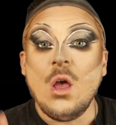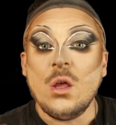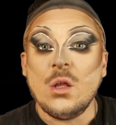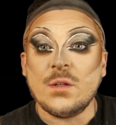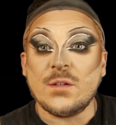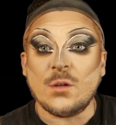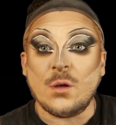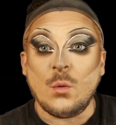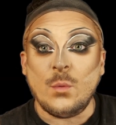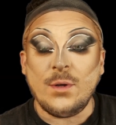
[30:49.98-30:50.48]

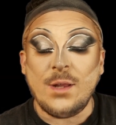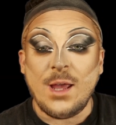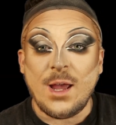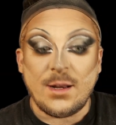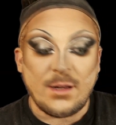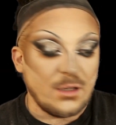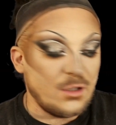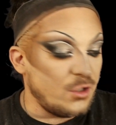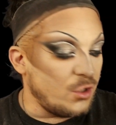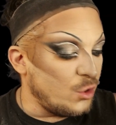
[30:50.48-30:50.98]
So I went ahead
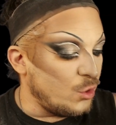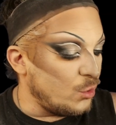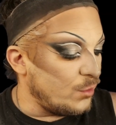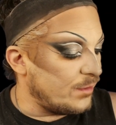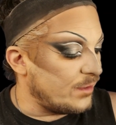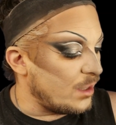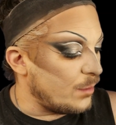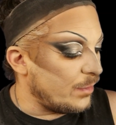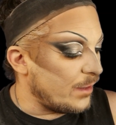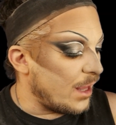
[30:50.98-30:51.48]
and
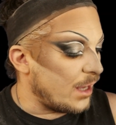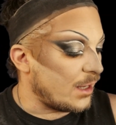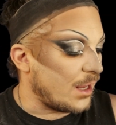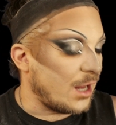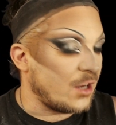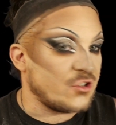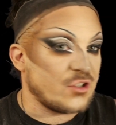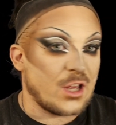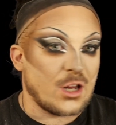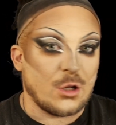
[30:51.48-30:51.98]
used the black
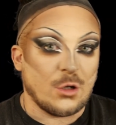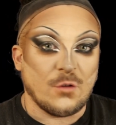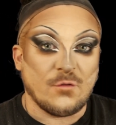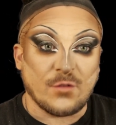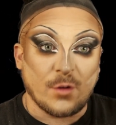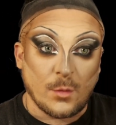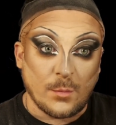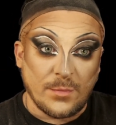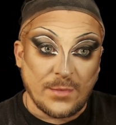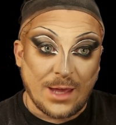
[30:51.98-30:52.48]
eyeshadow
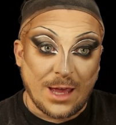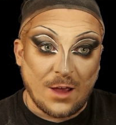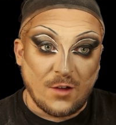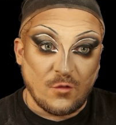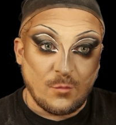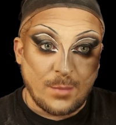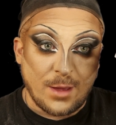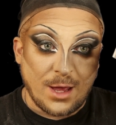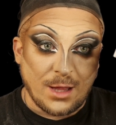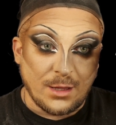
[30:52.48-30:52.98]
from the e.l.f.
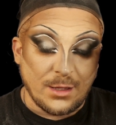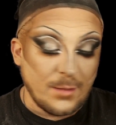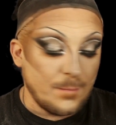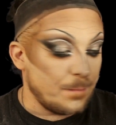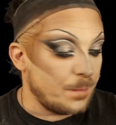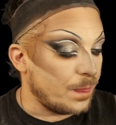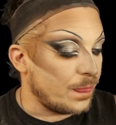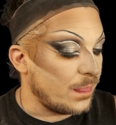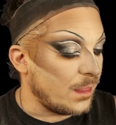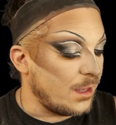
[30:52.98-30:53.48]
palette
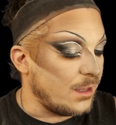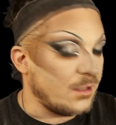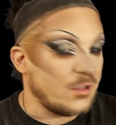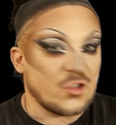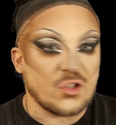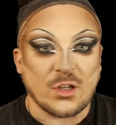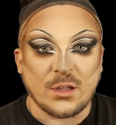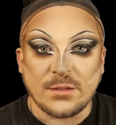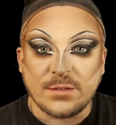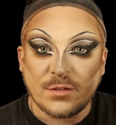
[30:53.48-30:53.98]
and
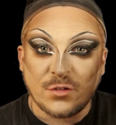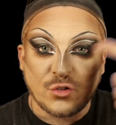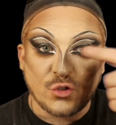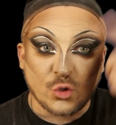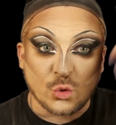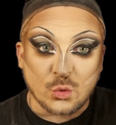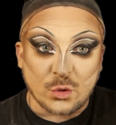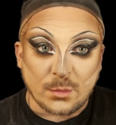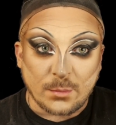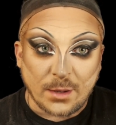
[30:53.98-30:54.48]
just
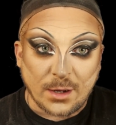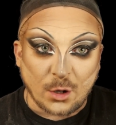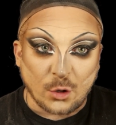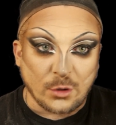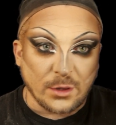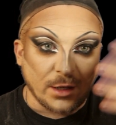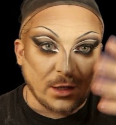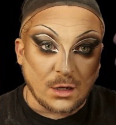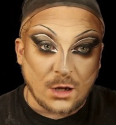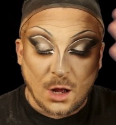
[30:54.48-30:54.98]
drew in my, or
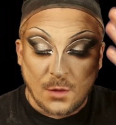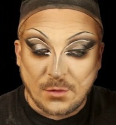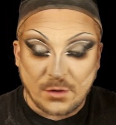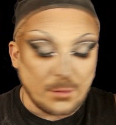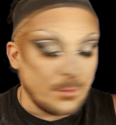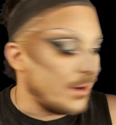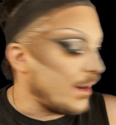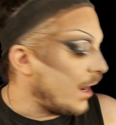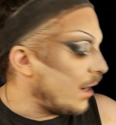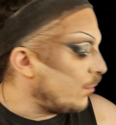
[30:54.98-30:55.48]
like colored in
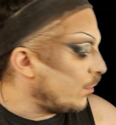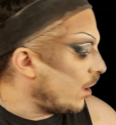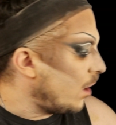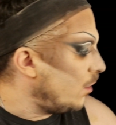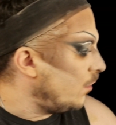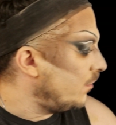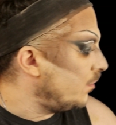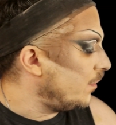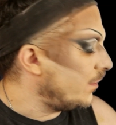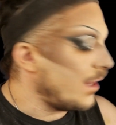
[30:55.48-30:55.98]
my
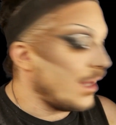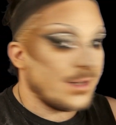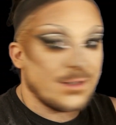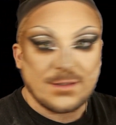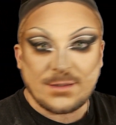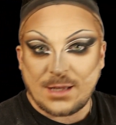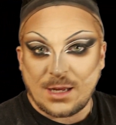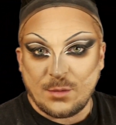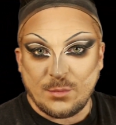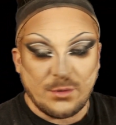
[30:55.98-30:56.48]
eyebrows with that
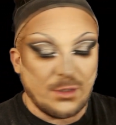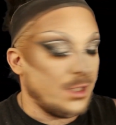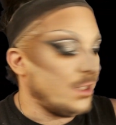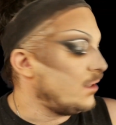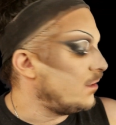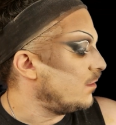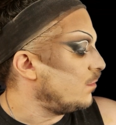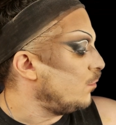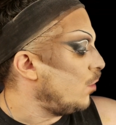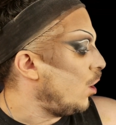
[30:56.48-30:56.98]
same really
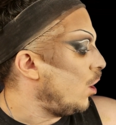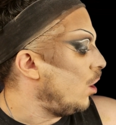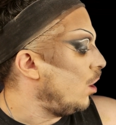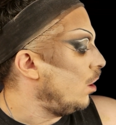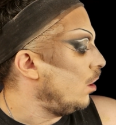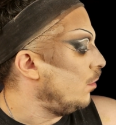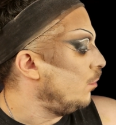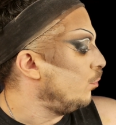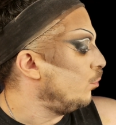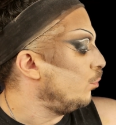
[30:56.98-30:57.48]

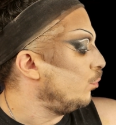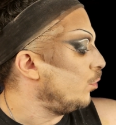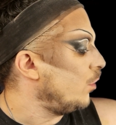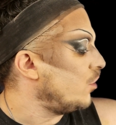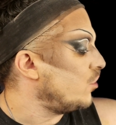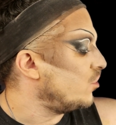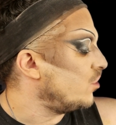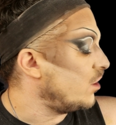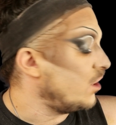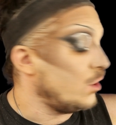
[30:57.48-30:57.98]
small
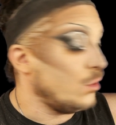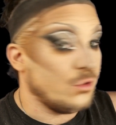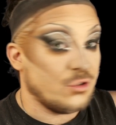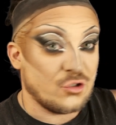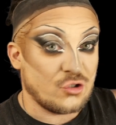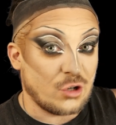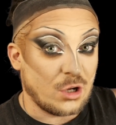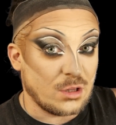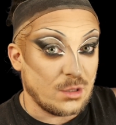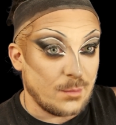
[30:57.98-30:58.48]
brush that I used to
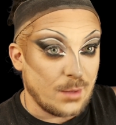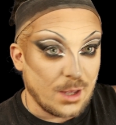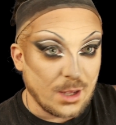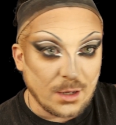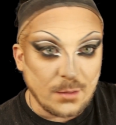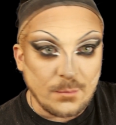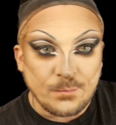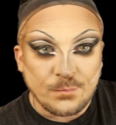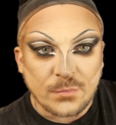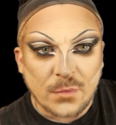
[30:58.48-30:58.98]
draw them
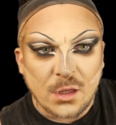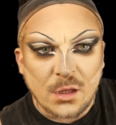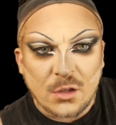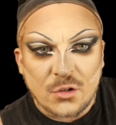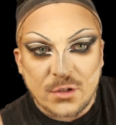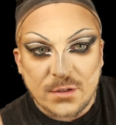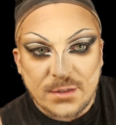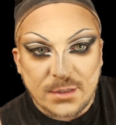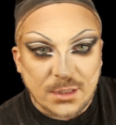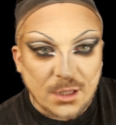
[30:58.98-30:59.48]
on,
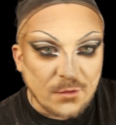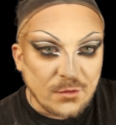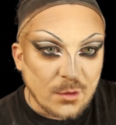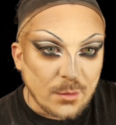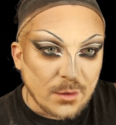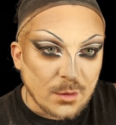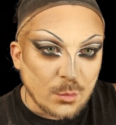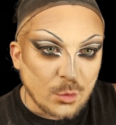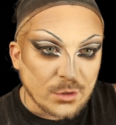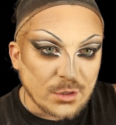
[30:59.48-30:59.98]
just to give them a
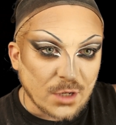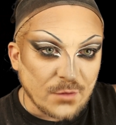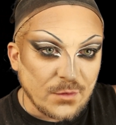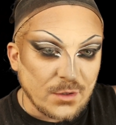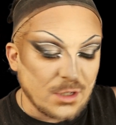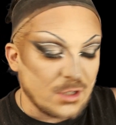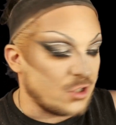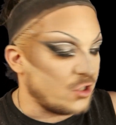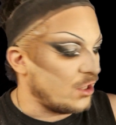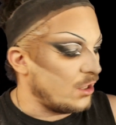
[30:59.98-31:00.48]
little more
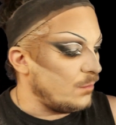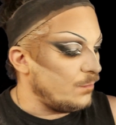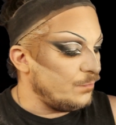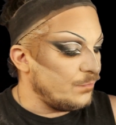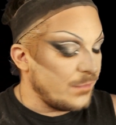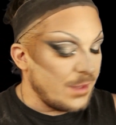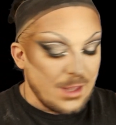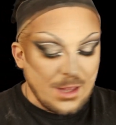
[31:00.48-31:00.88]
definition.